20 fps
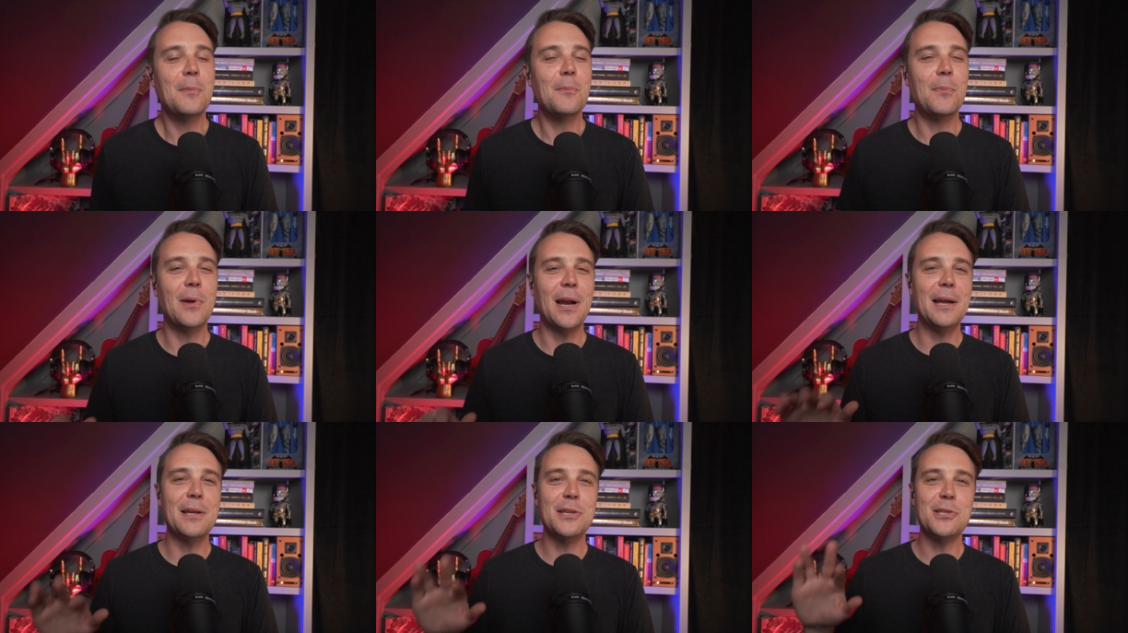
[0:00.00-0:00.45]

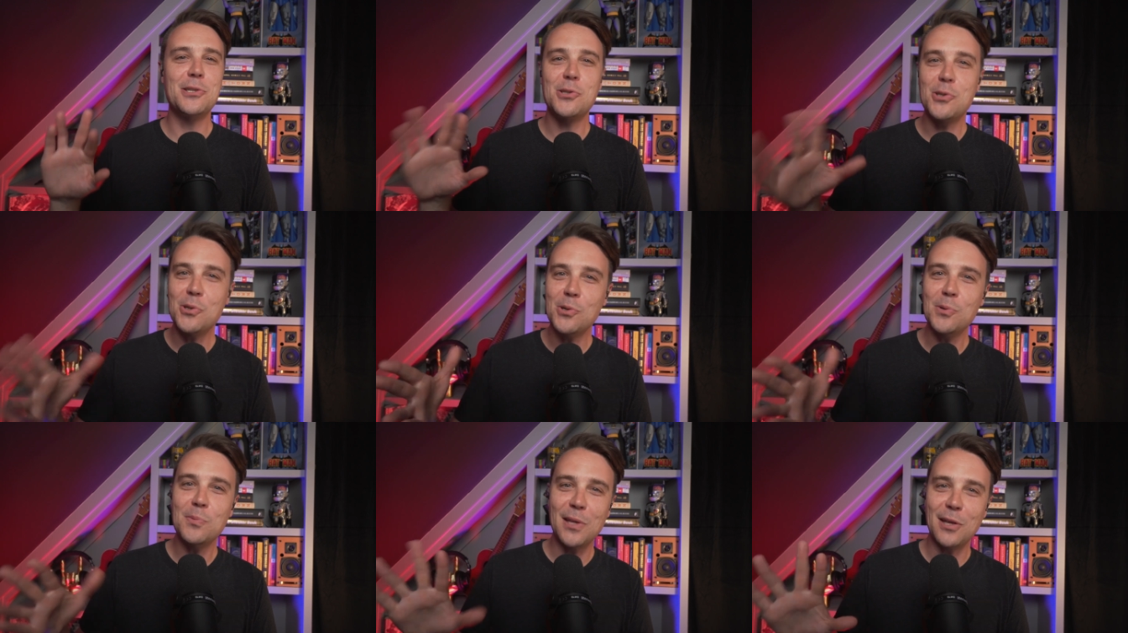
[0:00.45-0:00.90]
but I
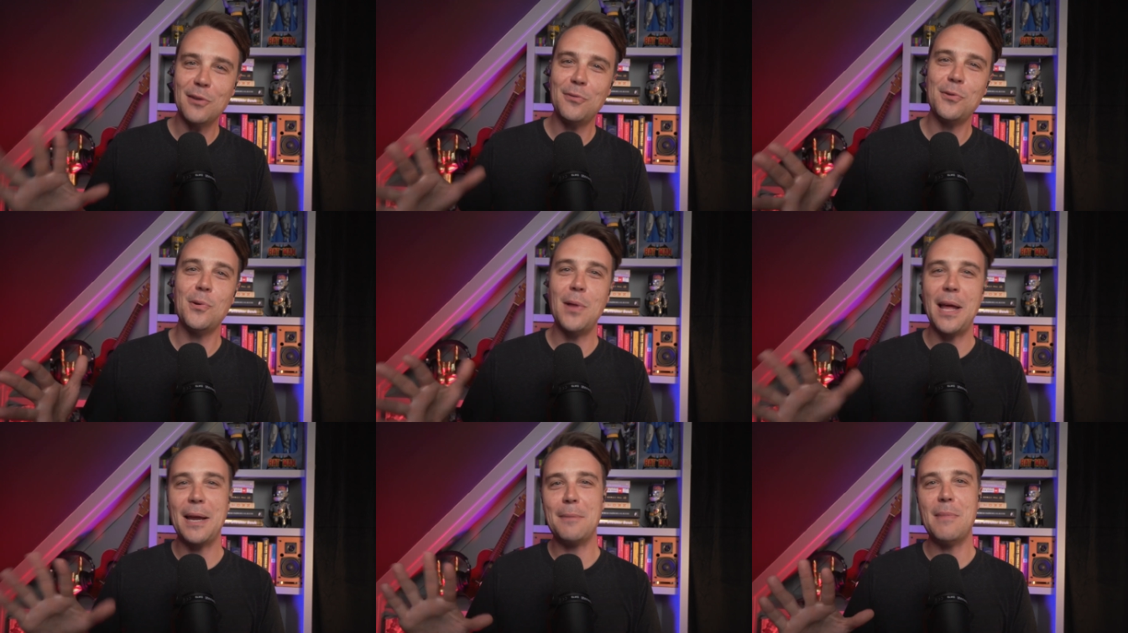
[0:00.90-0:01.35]
assume that if
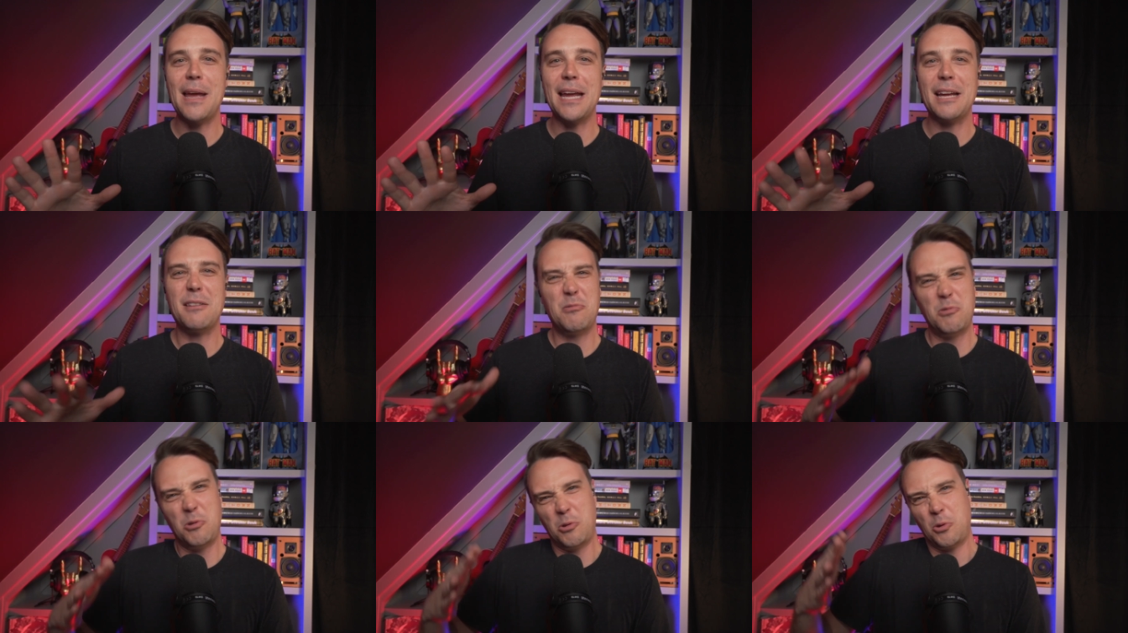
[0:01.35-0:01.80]
you like
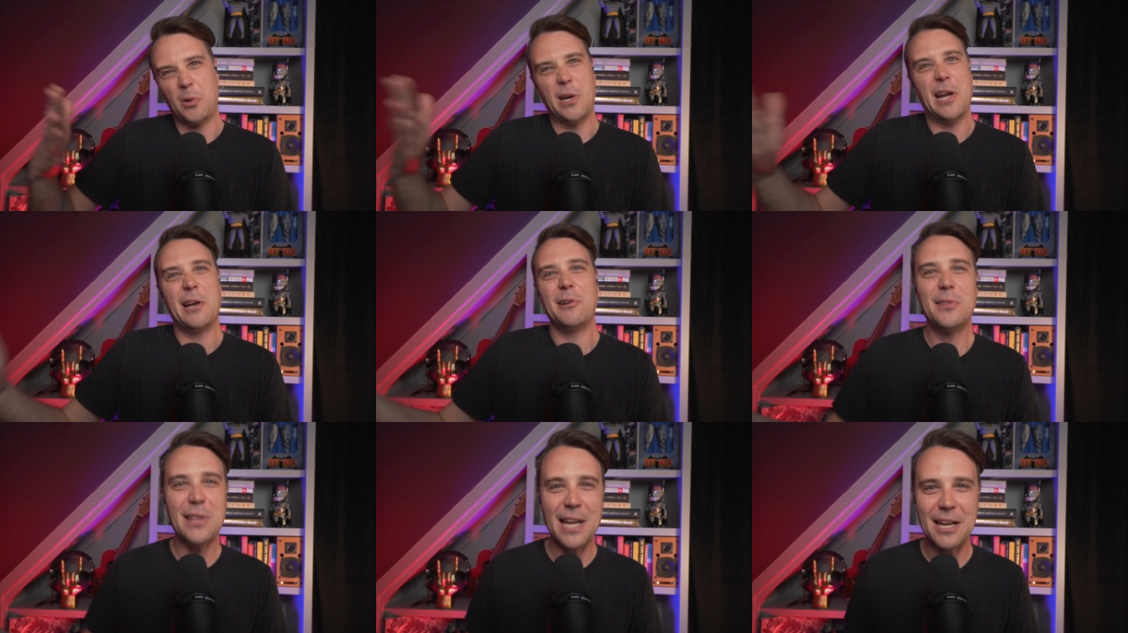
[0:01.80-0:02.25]
make
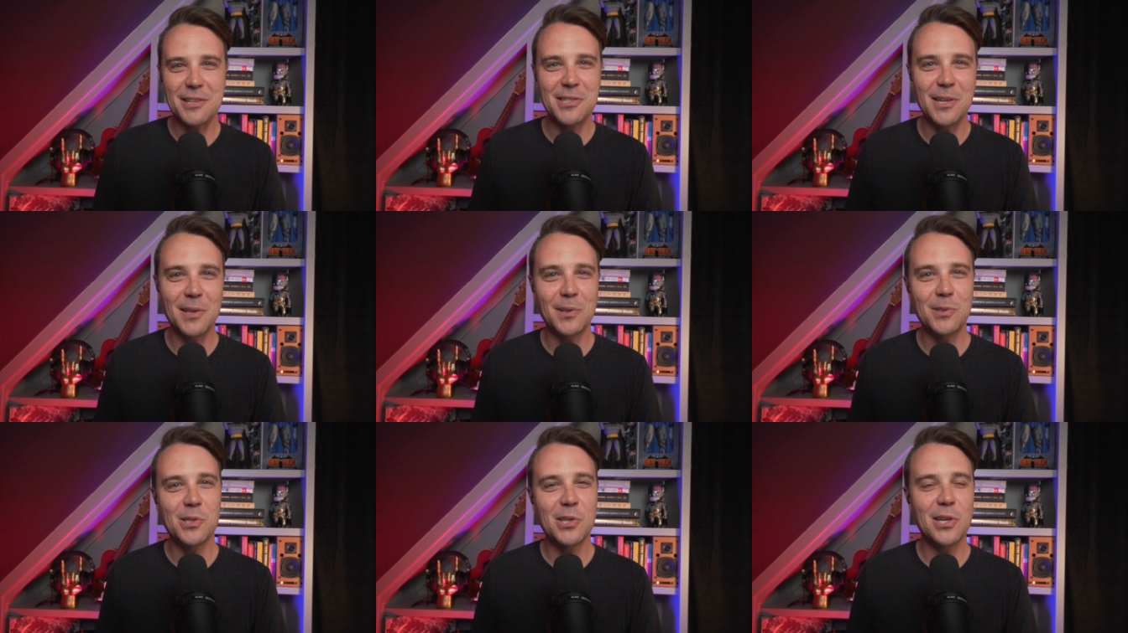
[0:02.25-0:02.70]

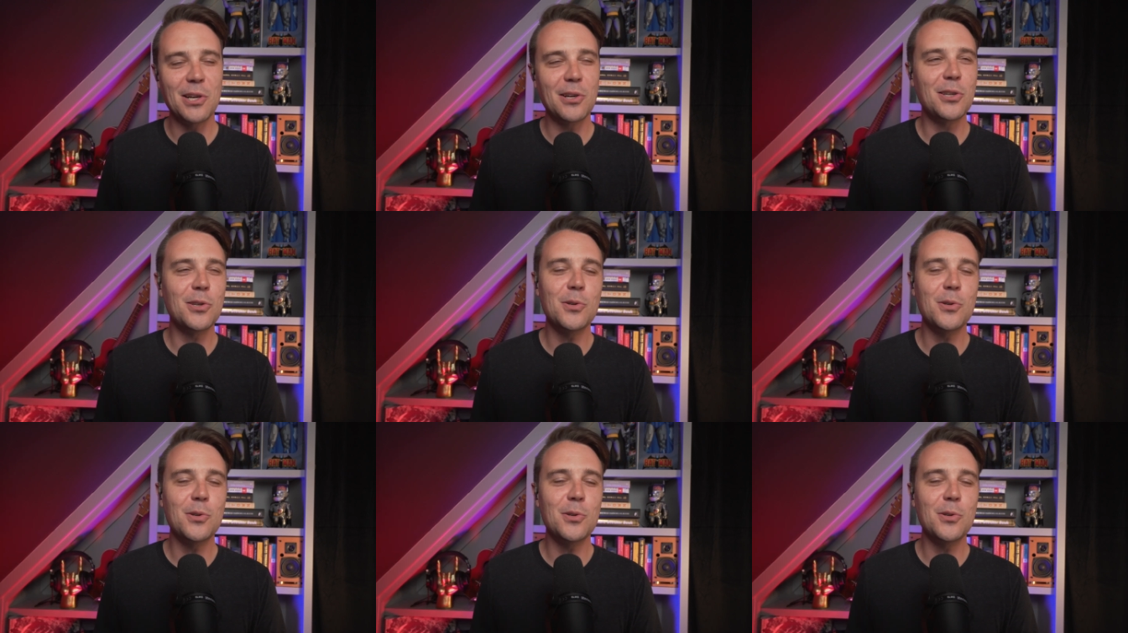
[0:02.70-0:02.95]
$300,000 a year,